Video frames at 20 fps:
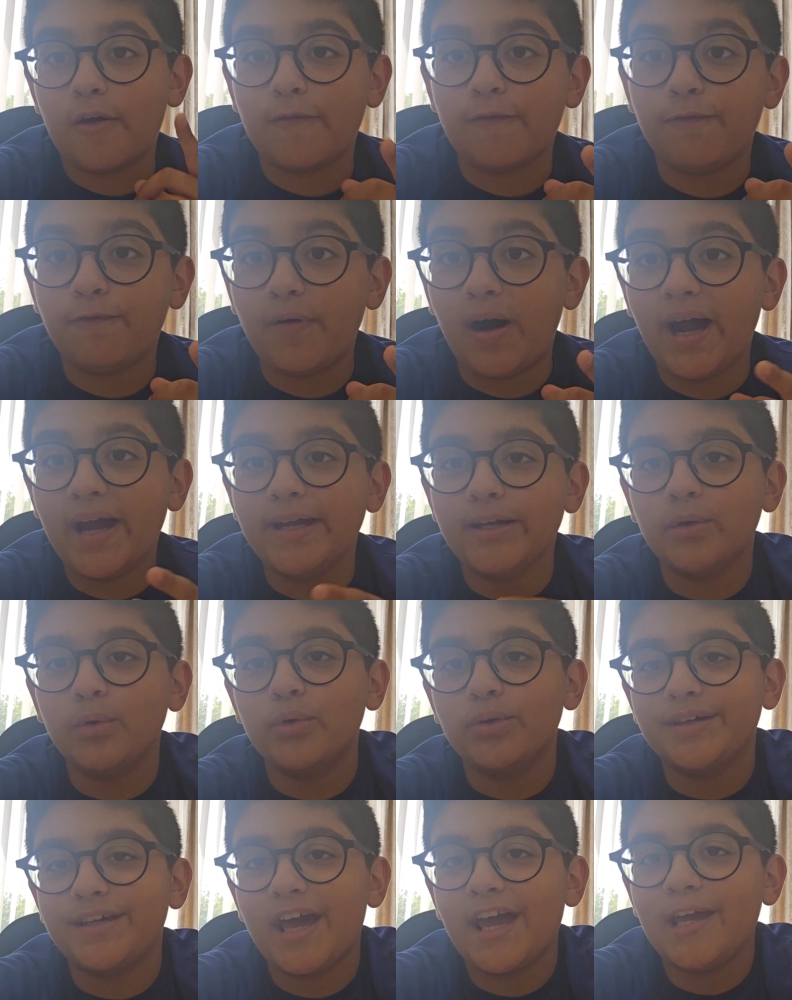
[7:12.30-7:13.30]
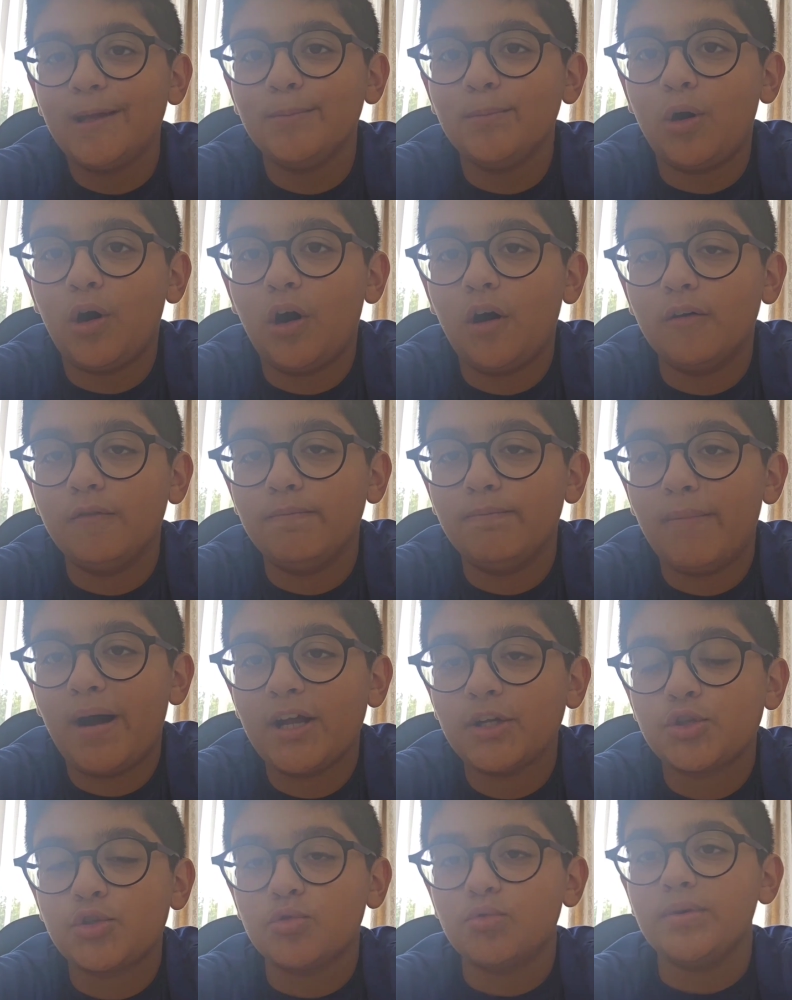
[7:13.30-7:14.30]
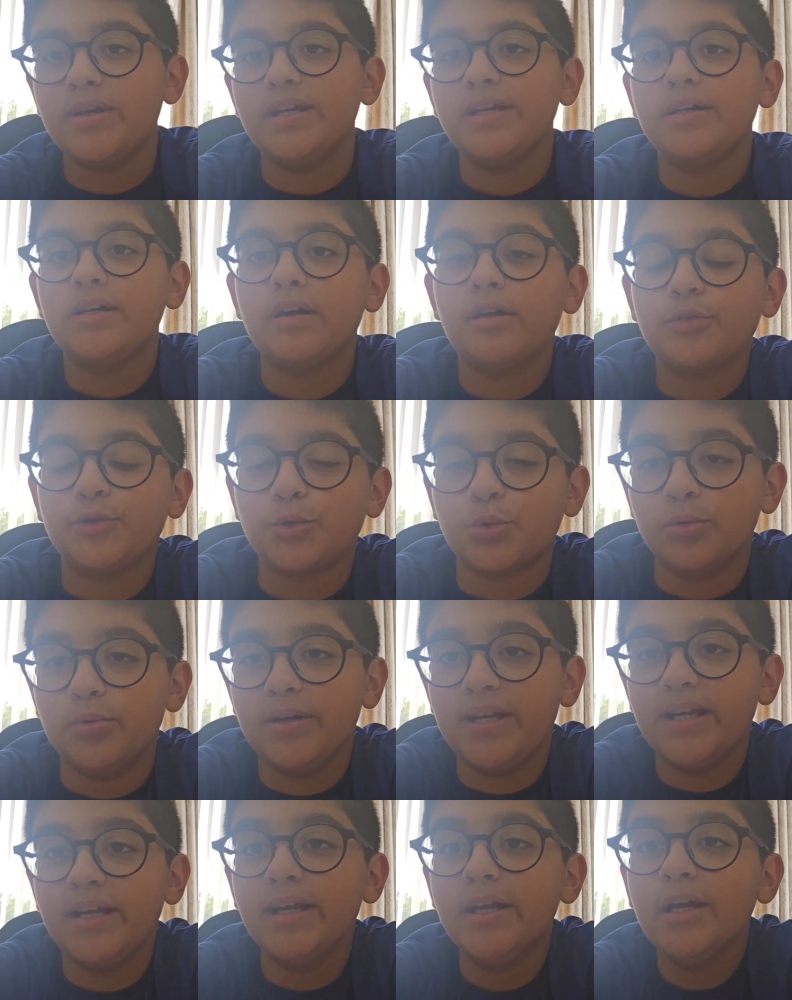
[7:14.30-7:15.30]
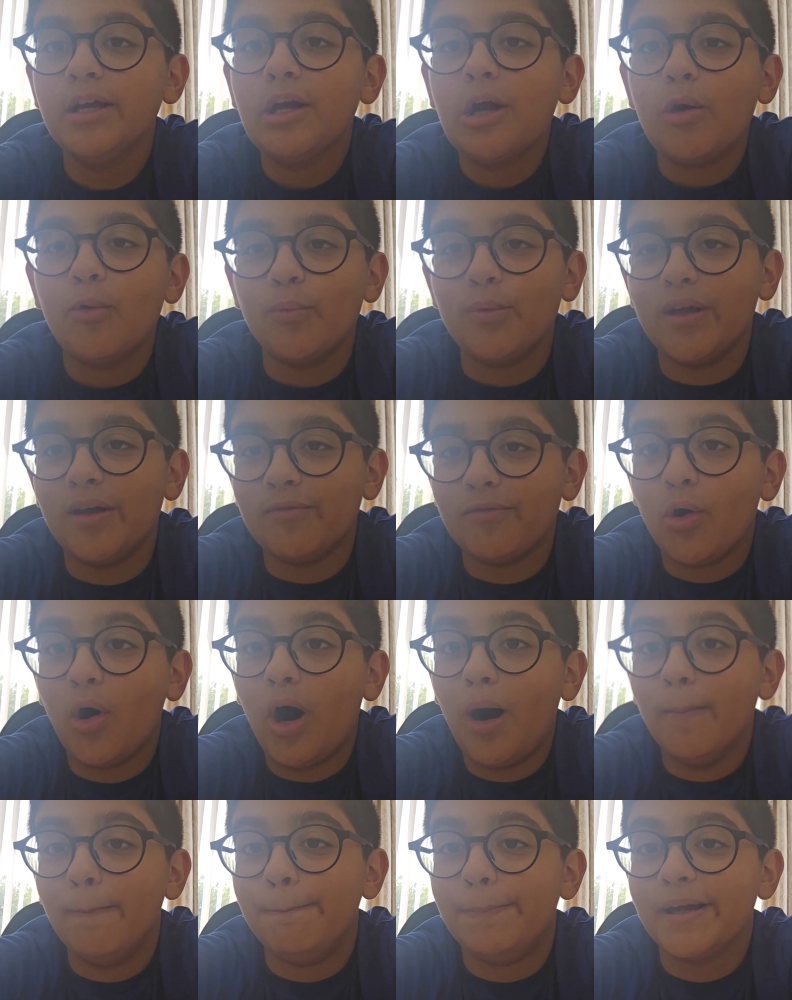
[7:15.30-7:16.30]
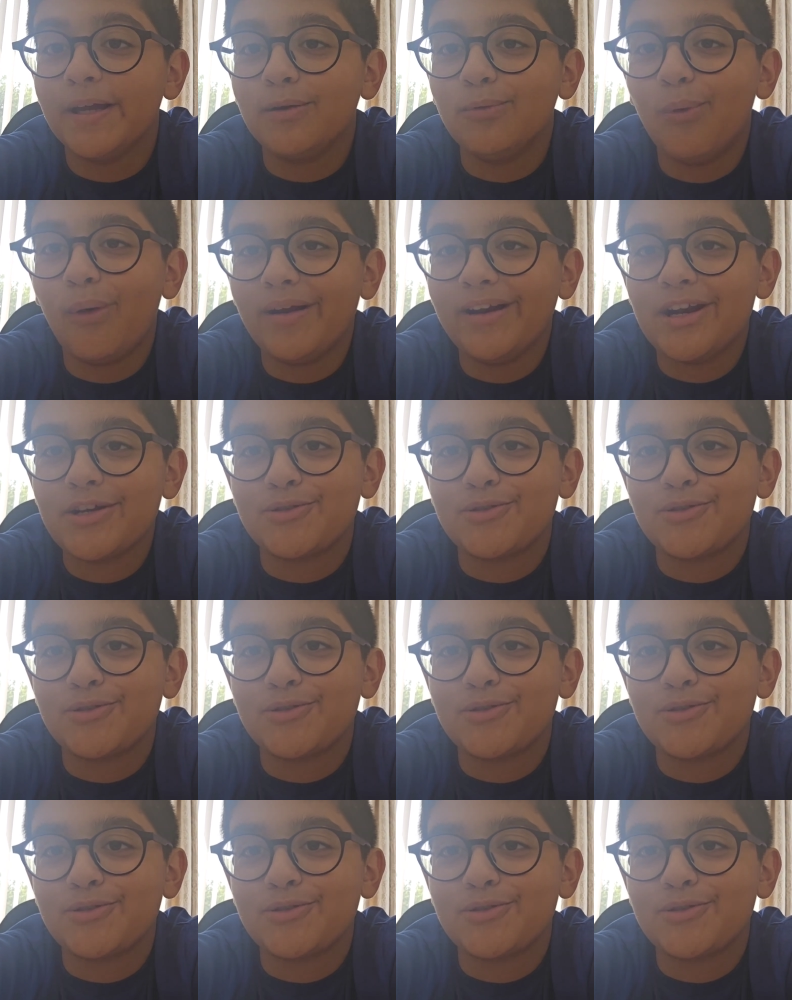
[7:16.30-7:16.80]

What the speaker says: our final game of match week 3, we have got a big one.